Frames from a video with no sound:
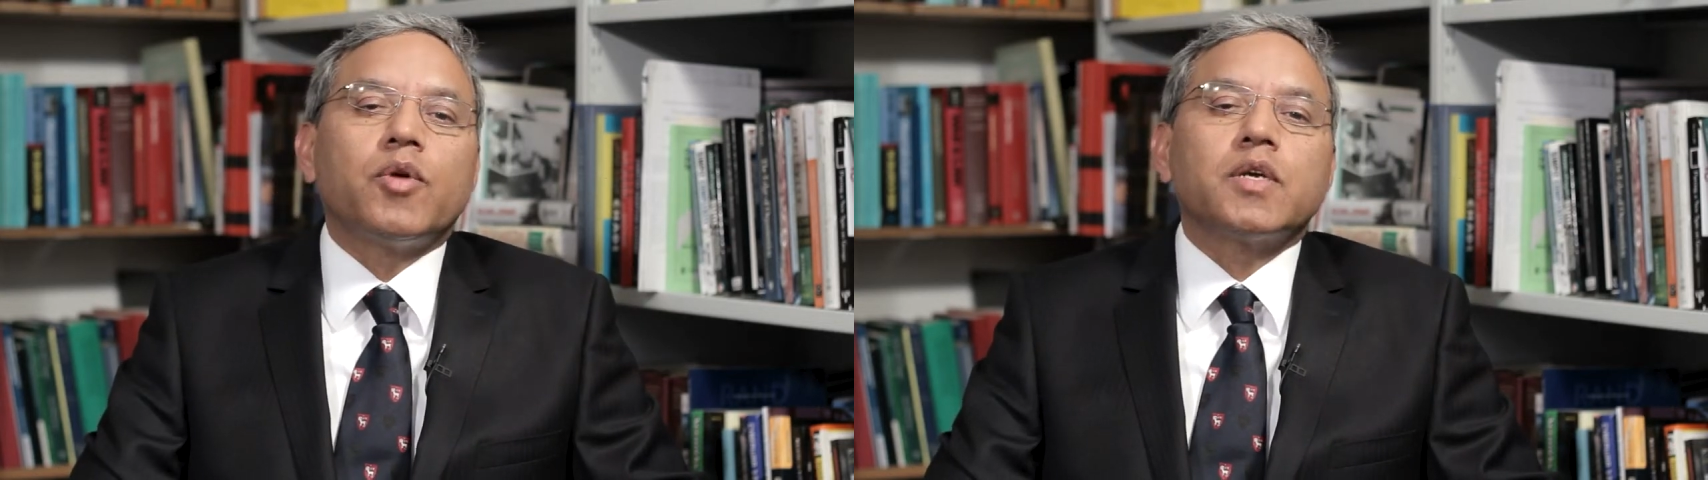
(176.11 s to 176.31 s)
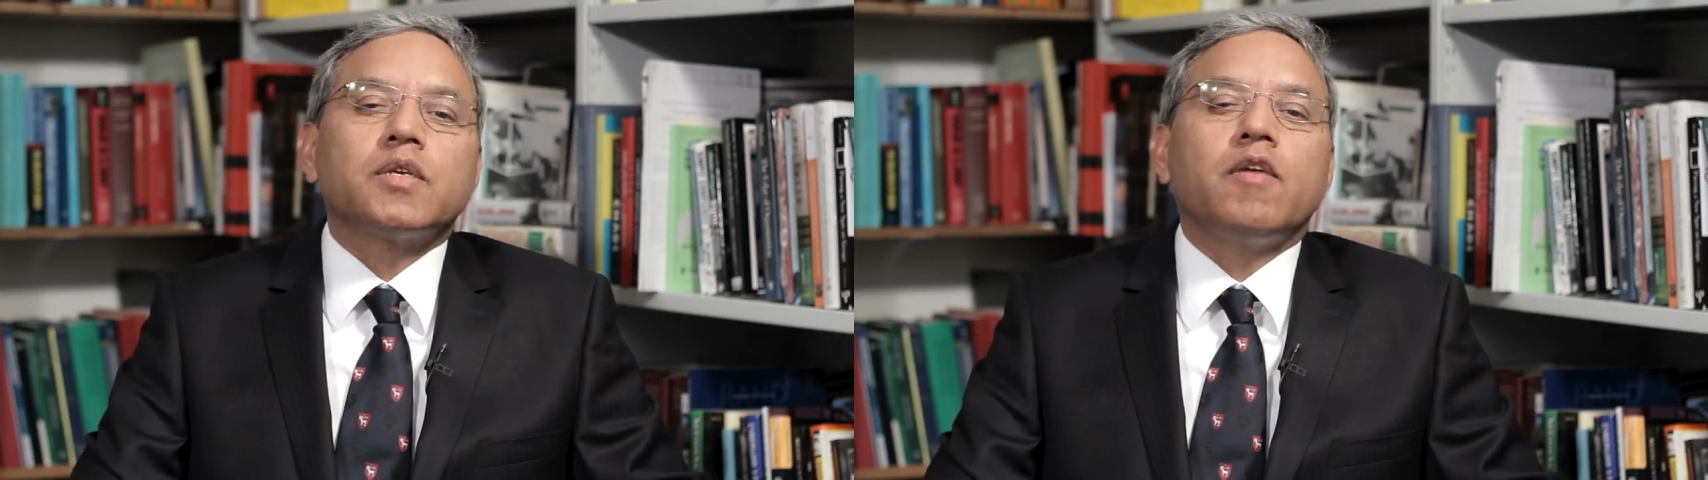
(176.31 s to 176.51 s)

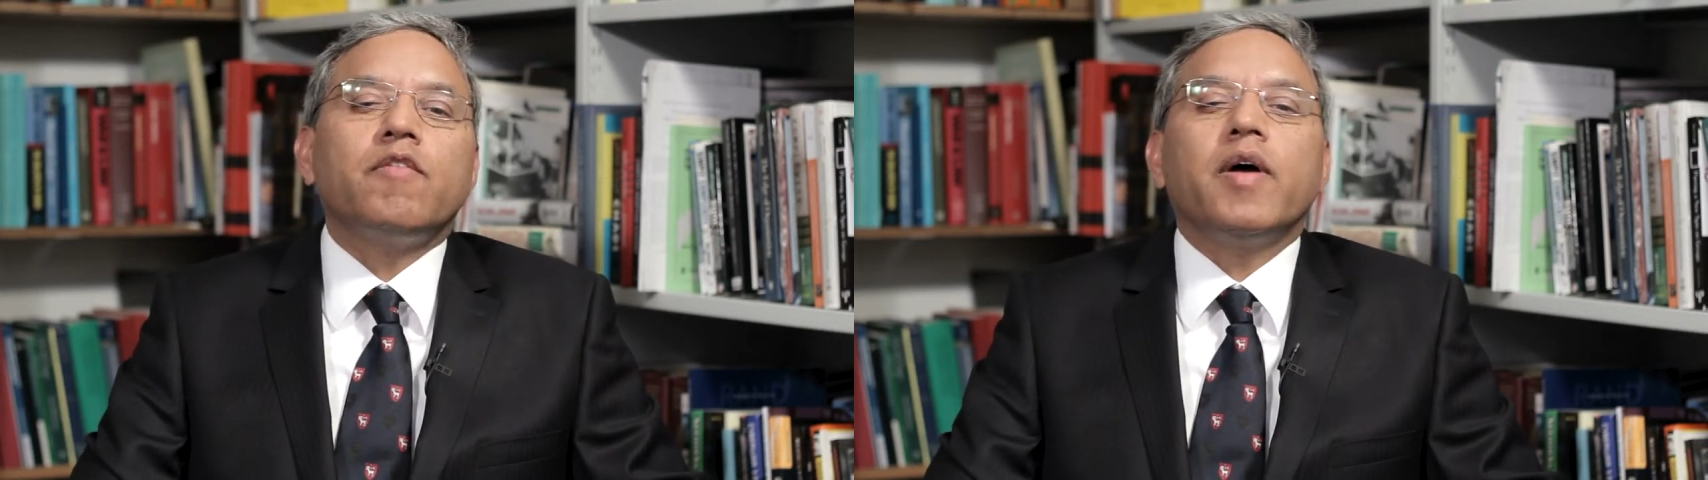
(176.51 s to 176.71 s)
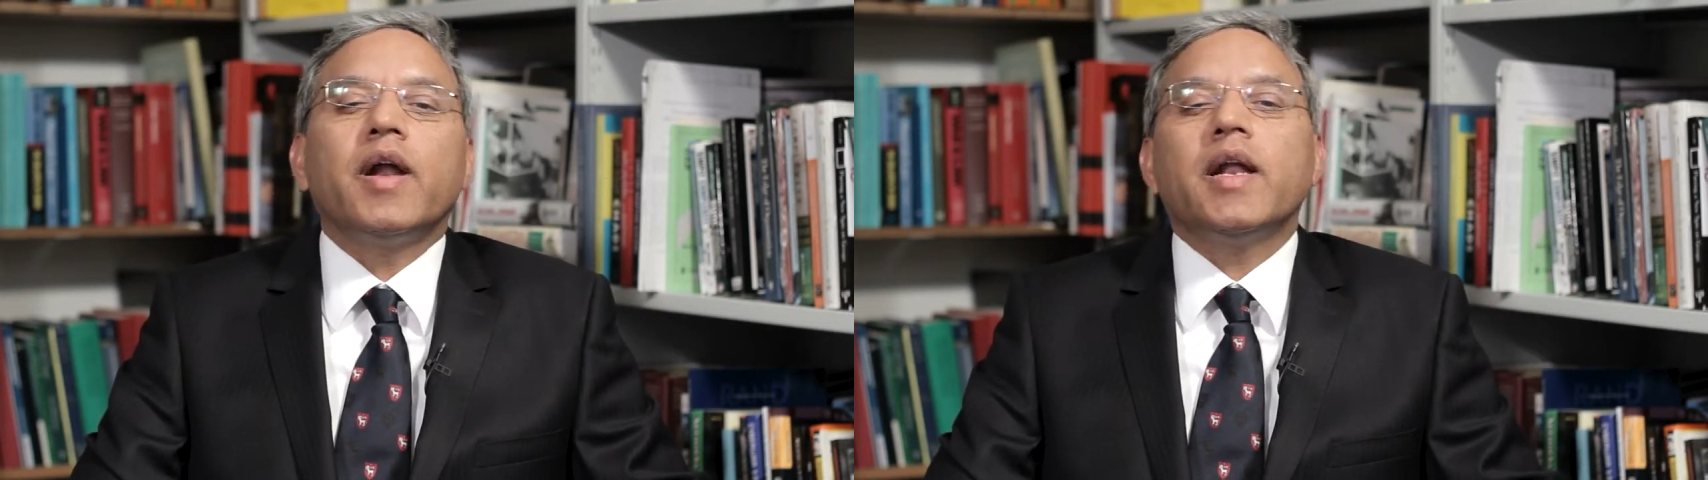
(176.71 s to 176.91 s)
protection
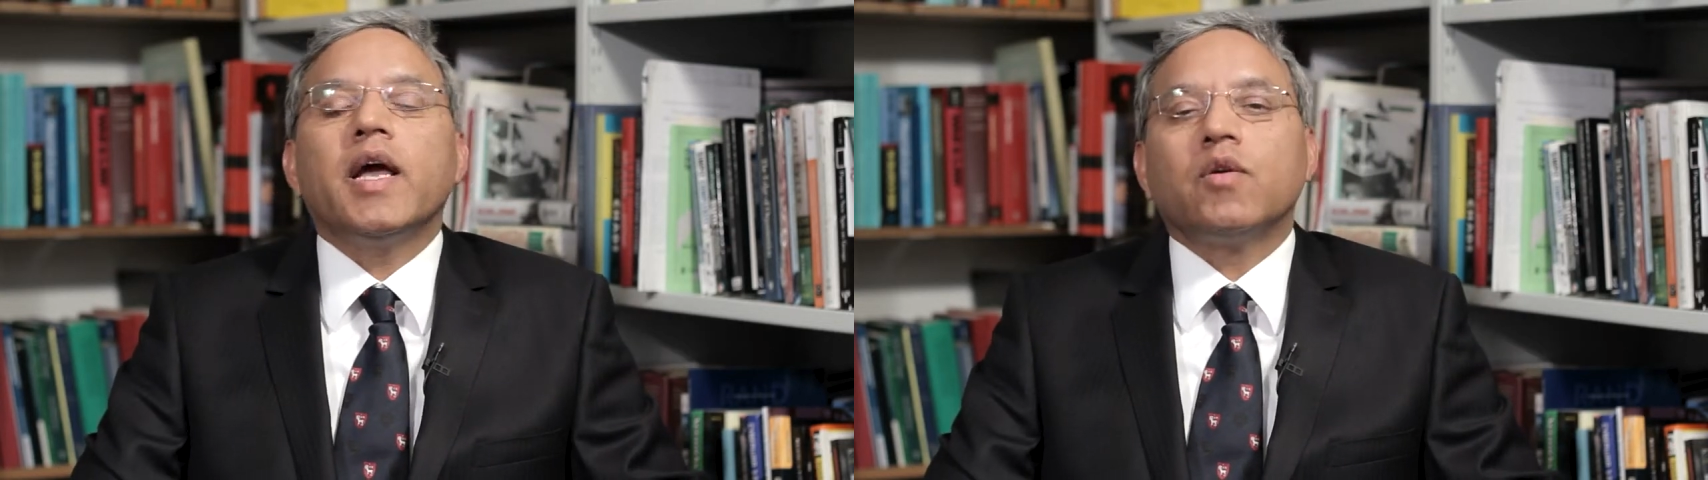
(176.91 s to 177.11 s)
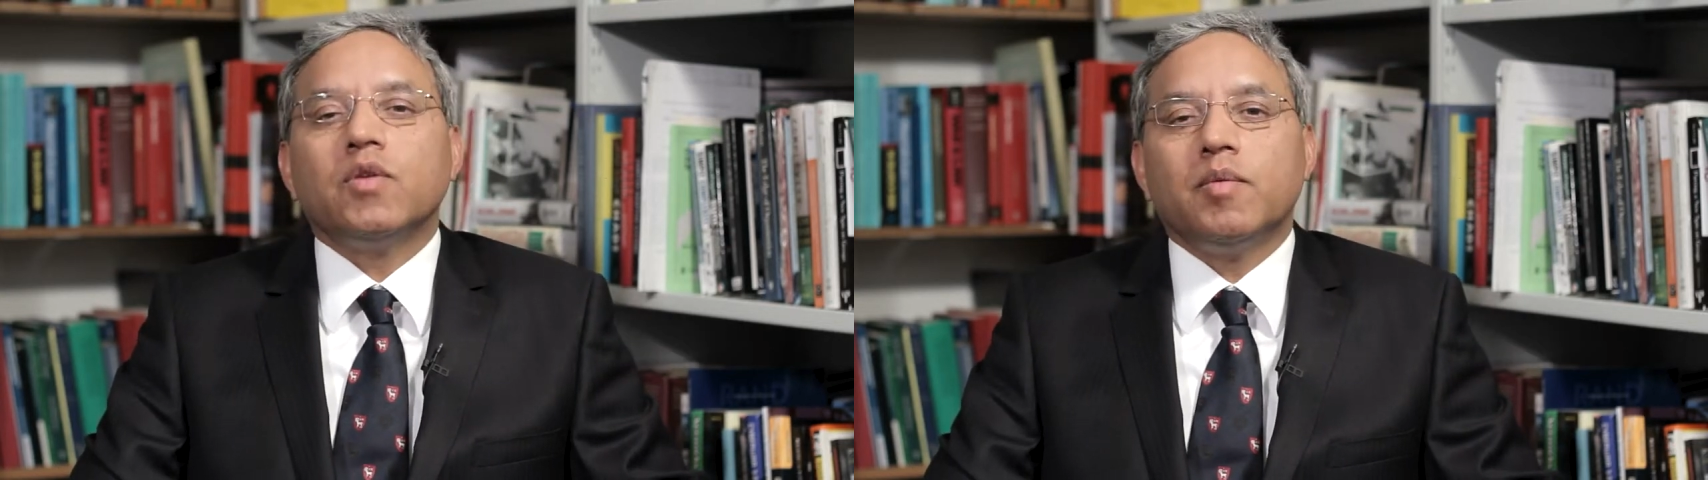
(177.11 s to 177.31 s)
of fair
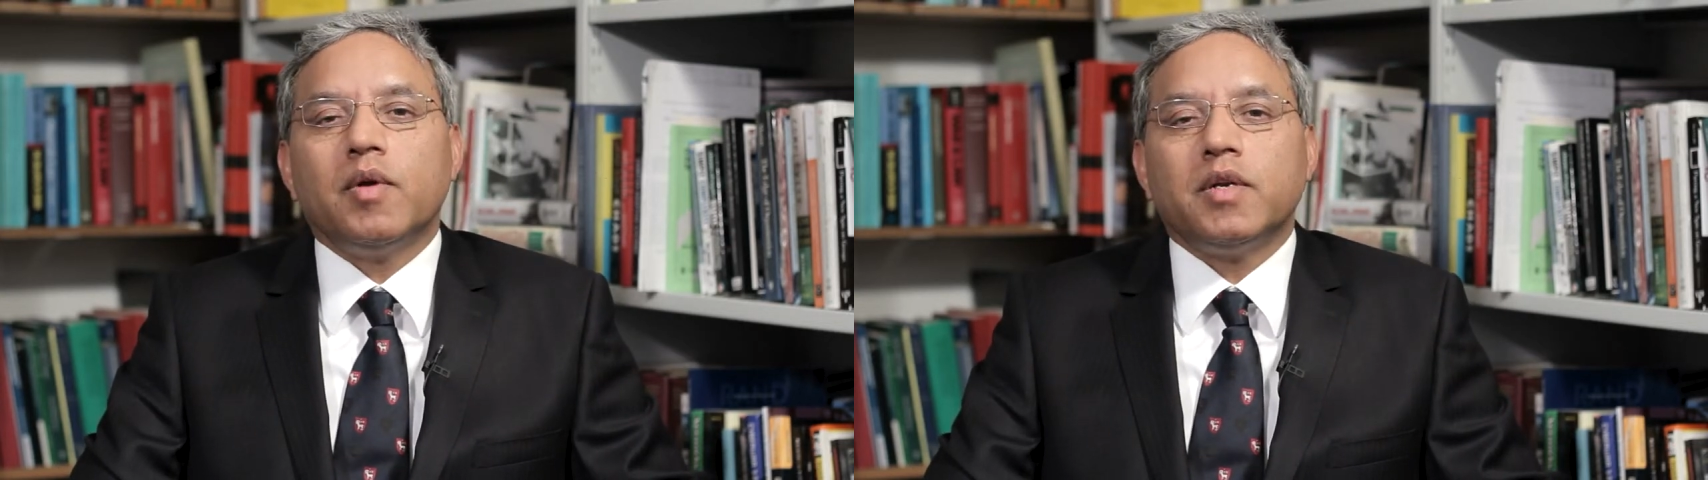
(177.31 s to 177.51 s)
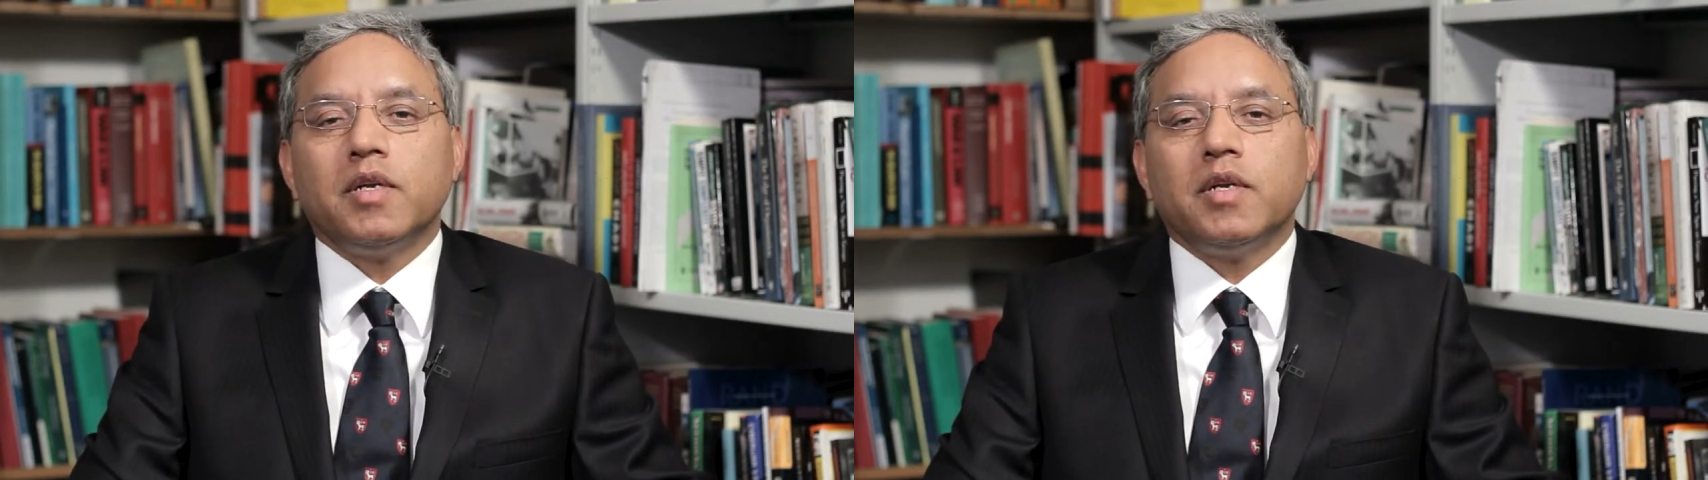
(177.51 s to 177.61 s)
and equitable